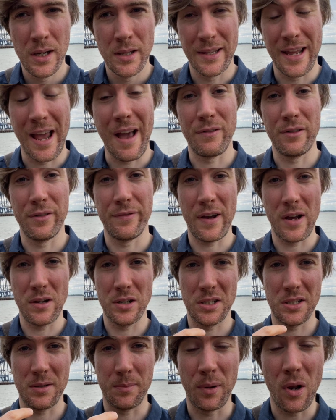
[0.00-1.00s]
They haven't
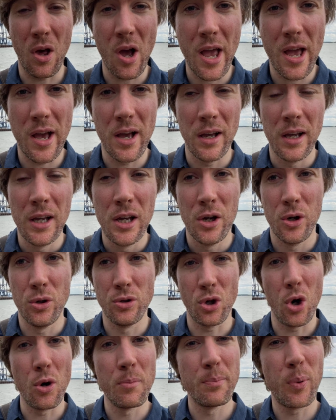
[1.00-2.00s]
found a supplier
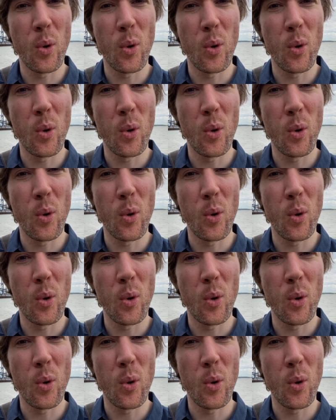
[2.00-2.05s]
who's on